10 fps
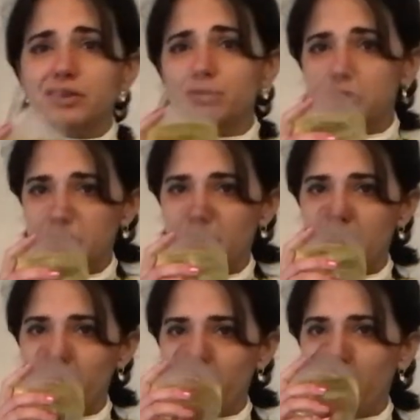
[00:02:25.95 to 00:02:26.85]
some
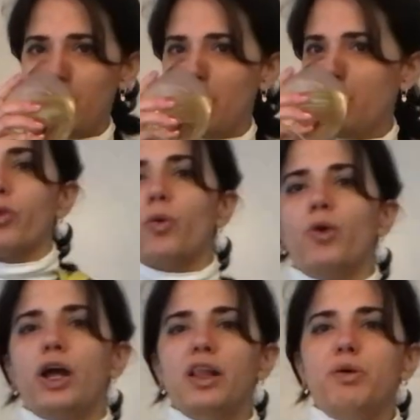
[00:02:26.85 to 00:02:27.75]
shit, bruh. What
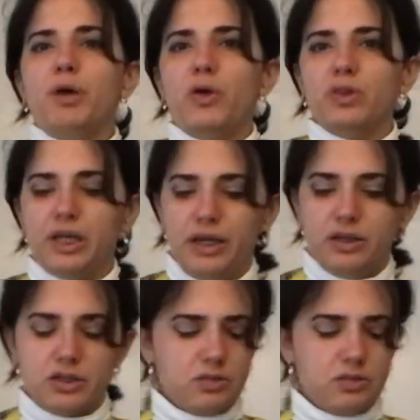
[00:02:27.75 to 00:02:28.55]
I love about leeks